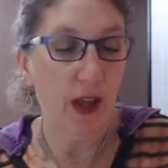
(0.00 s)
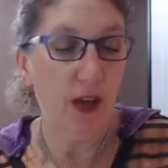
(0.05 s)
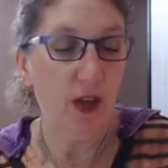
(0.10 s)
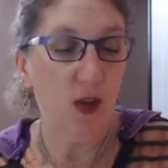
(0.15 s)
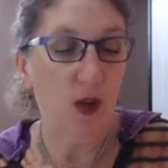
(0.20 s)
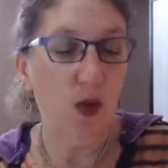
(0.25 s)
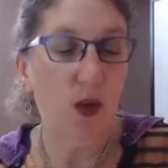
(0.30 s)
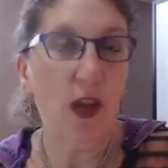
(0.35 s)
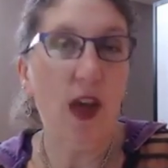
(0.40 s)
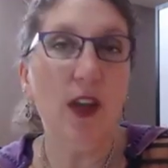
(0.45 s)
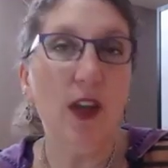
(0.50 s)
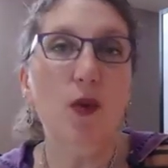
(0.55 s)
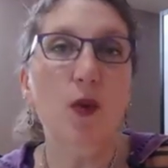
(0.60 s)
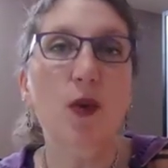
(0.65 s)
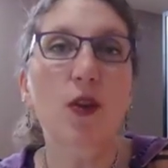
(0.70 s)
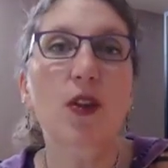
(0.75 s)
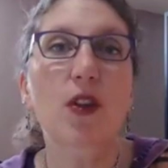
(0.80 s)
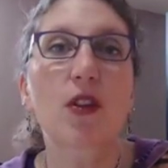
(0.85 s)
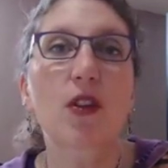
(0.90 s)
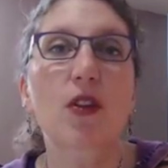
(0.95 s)
And so that's
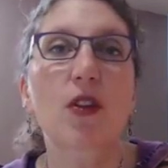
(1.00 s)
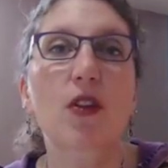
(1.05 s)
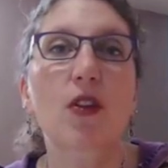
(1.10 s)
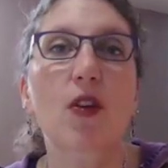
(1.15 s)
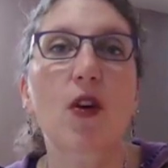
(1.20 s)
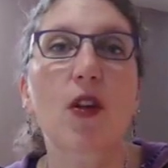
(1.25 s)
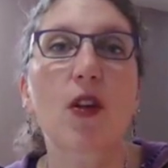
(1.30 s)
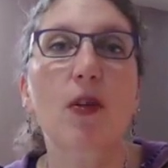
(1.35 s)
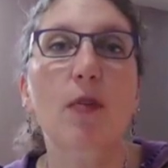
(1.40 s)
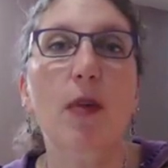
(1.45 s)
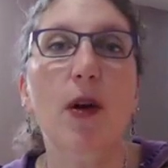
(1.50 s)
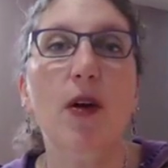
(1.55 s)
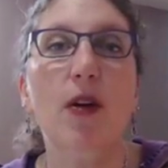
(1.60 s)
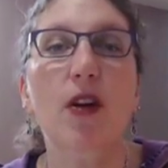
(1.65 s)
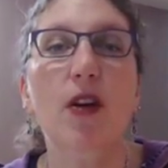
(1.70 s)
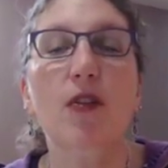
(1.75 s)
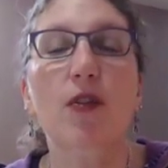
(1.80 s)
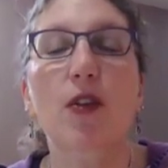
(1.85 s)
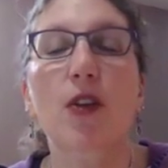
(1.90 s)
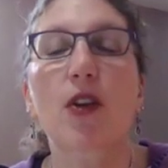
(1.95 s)
what this is all about,
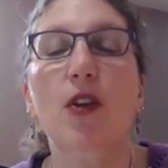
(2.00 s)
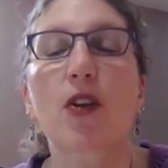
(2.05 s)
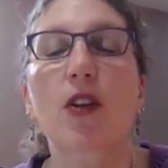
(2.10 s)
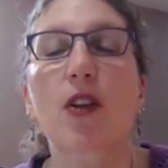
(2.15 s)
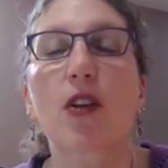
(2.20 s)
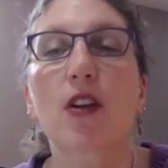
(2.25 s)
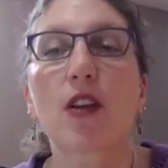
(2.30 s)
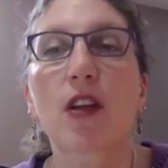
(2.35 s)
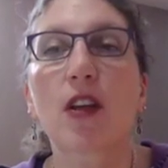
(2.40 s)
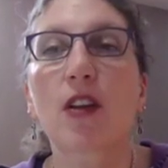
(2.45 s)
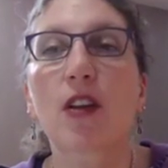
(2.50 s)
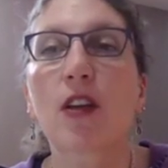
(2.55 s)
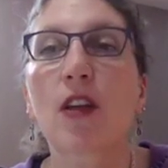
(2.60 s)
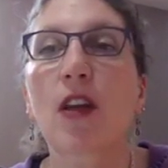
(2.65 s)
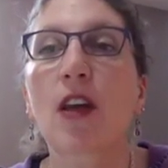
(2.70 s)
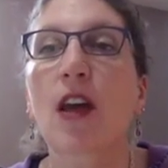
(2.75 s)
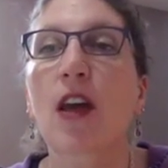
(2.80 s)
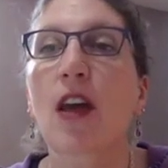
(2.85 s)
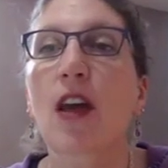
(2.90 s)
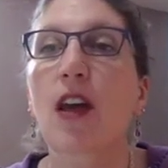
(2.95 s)
is for you to just
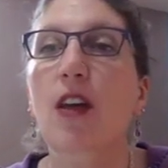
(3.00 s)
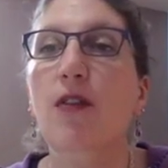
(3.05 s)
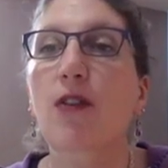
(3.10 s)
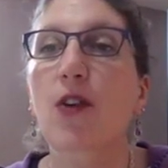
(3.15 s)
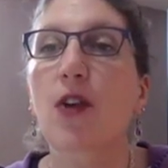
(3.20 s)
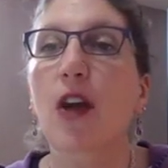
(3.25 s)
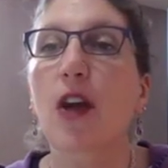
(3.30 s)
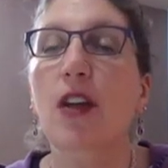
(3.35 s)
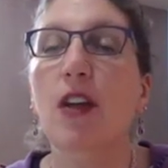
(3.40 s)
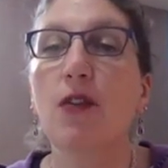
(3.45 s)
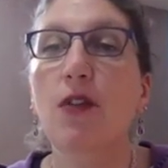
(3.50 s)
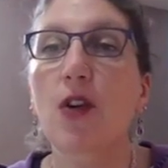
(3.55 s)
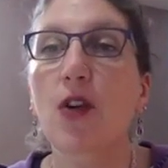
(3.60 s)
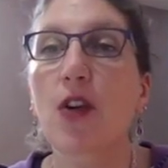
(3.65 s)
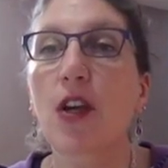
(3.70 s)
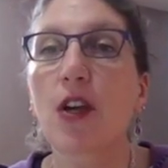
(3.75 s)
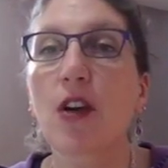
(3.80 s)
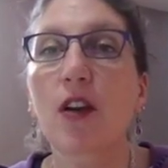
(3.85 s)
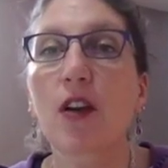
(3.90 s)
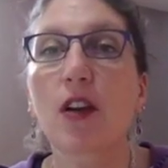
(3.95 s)
if you're
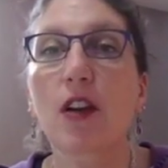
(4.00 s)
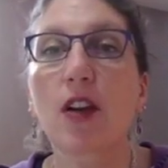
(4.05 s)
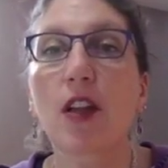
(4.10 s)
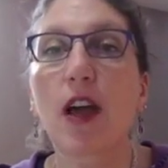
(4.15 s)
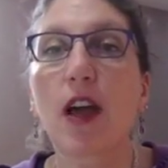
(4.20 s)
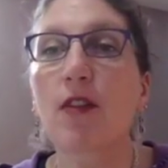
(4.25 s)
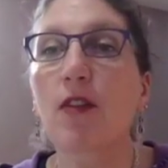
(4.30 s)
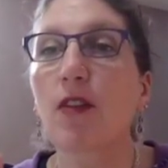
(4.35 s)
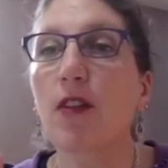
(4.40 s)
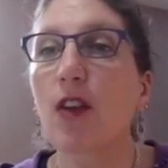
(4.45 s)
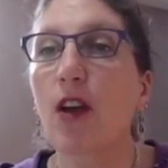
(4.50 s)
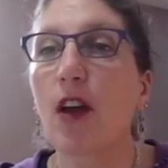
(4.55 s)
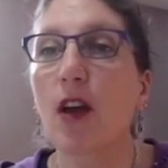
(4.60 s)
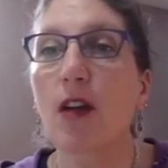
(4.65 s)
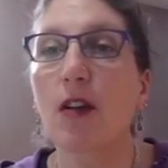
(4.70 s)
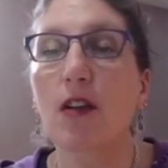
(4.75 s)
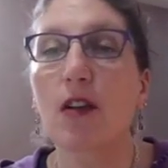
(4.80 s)
here live,